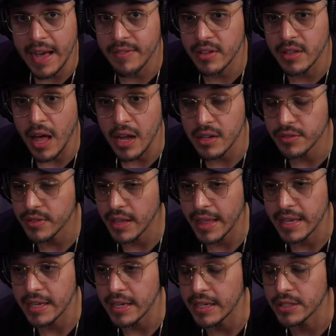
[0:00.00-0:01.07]
have a lot of
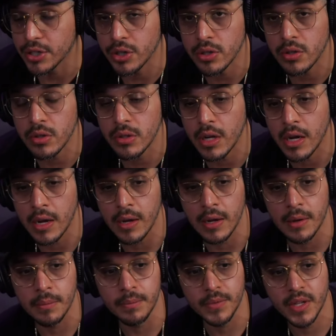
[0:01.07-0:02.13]
like
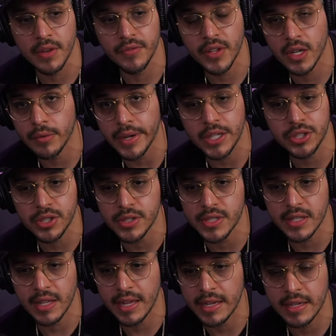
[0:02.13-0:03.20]
internal configurations
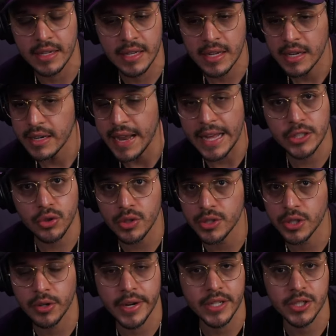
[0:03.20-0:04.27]
and like natural
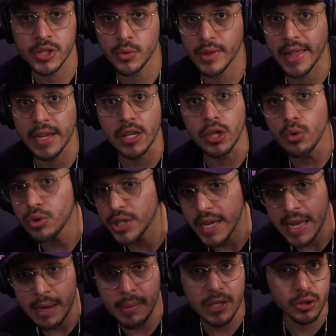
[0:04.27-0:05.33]
integrations with like
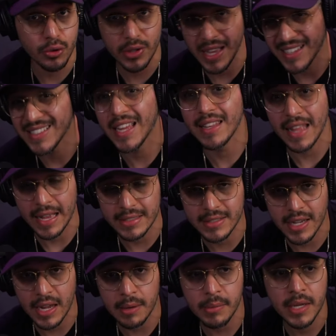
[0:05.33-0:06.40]
UJM. I showed you guys that last
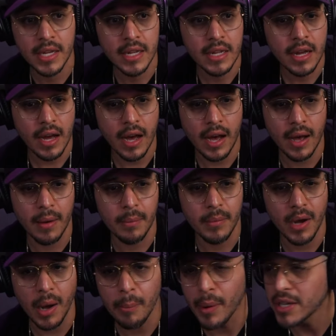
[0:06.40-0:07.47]
time.
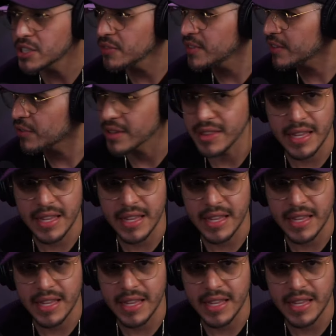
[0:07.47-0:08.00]
A bunch of different